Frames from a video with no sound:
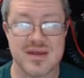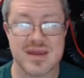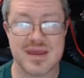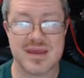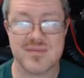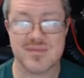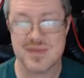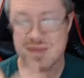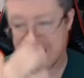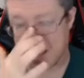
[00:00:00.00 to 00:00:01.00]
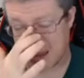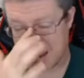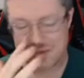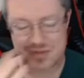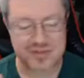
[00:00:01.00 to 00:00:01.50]

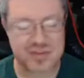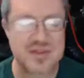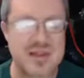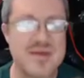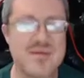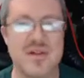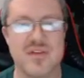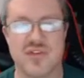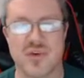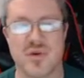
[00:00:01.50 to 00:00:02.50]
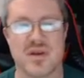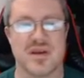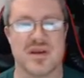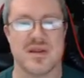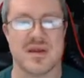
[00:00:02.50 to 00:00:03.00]
the level of
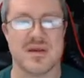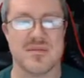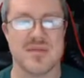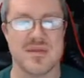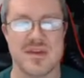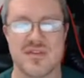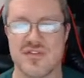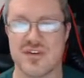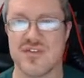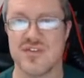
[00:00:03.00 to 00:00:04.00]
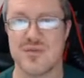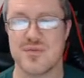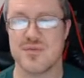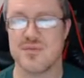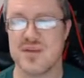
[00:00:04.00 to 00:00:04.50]
storytelling is just,
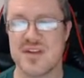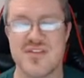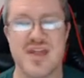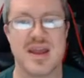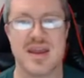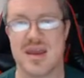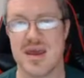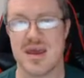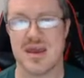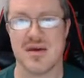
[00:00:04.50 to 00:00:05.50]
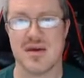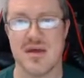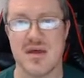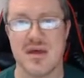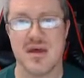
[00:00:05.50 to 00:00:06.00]
it's night and day.
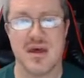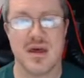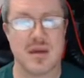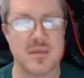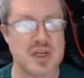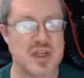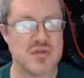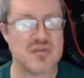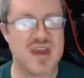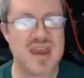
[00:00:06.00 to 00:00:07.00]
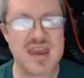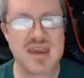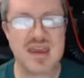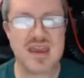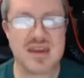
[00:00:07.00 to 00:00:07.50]
I mean, you take
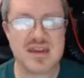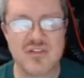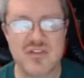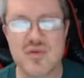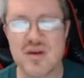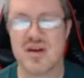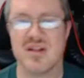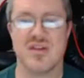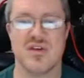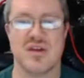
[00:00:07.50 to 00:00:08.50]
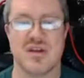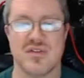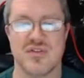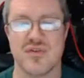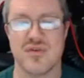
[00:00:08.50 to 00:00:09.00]
any 2
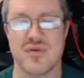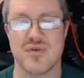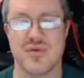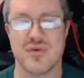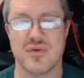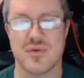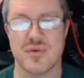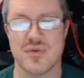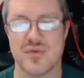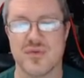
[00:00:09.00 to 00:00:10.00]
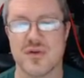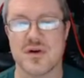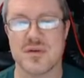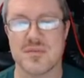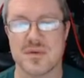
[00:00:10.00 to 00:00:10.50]
cutscenes
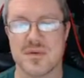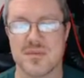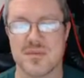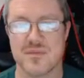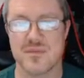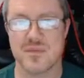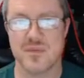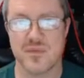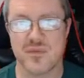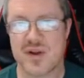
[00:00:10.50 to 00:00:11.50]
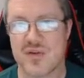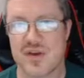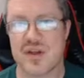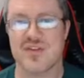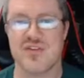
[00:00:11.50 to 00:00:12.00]
from Final
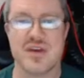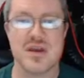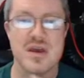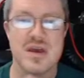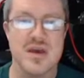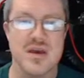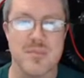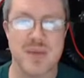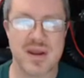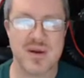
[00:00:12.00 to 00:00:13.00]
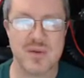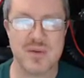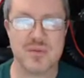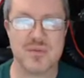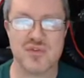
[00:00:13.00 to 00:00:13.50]
Fantasy, compare
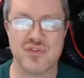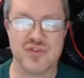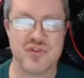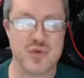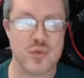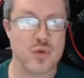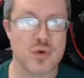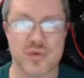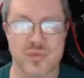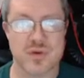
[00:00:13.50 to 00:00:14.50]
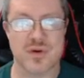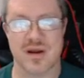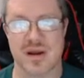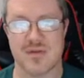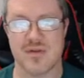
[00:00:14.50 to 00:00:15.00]
them to World of
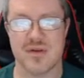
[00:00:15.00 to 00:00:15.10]
Warcraft,